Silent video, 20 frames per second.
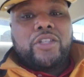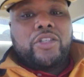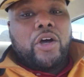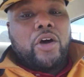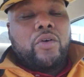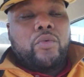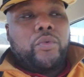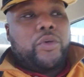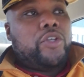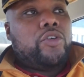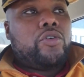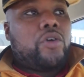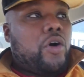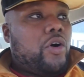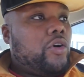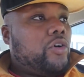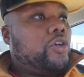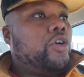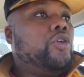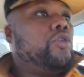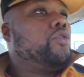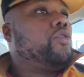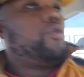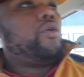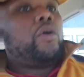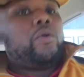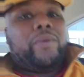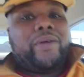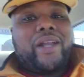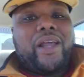When you go on Google
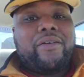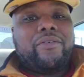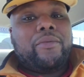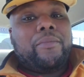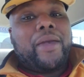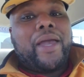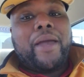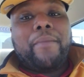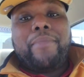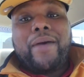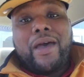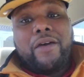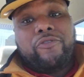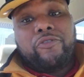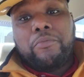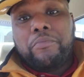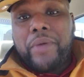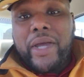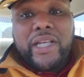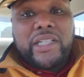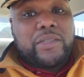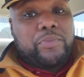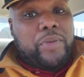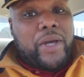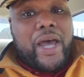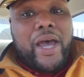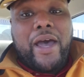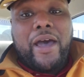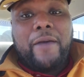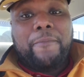or whatever, man, buy from Best
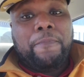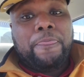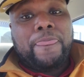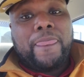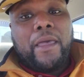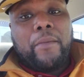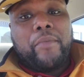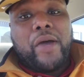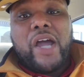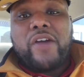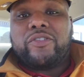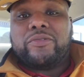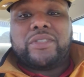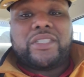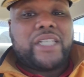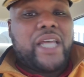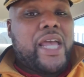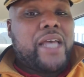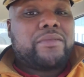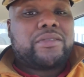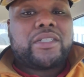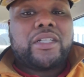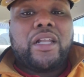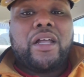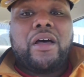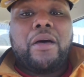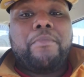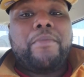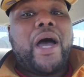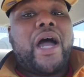Buy, buy from Sam's
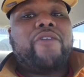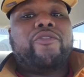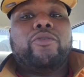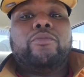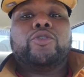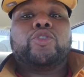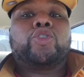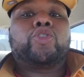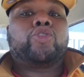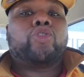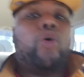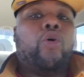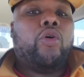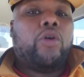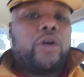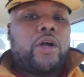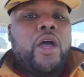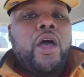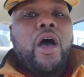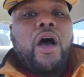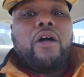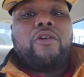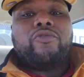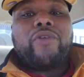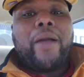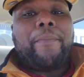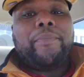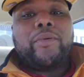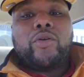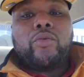Club, buy from a store, a
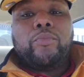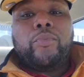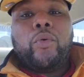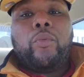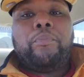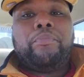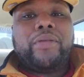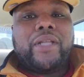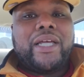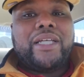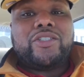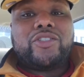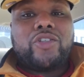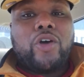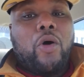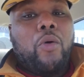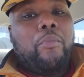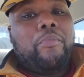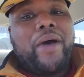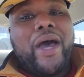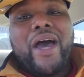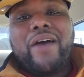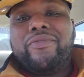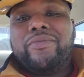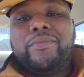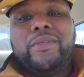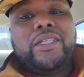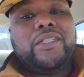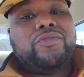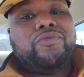reputable place. Don't buy
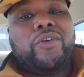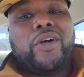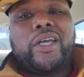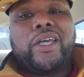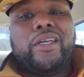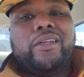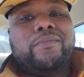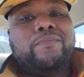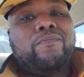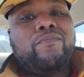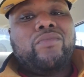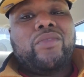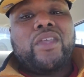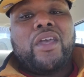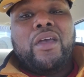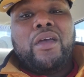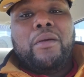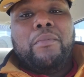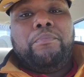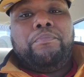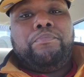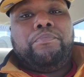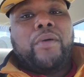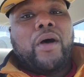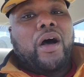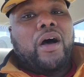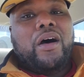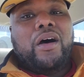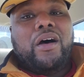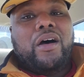from these fucking
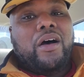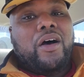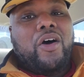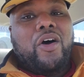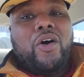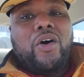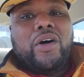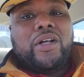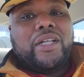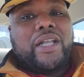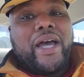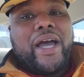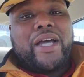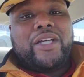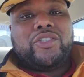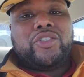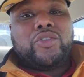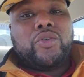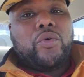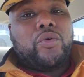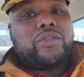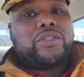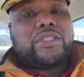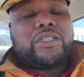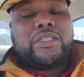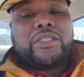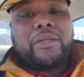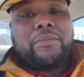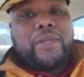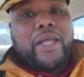online stores,
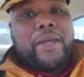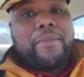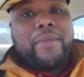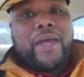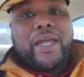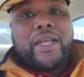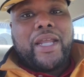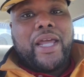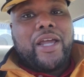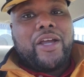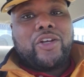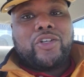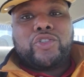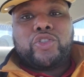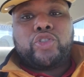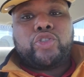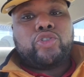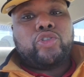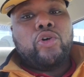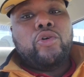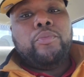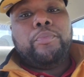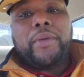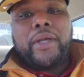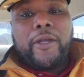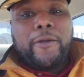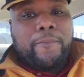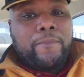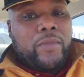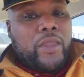because I'm like, man, they are
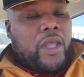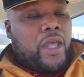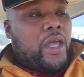stupid.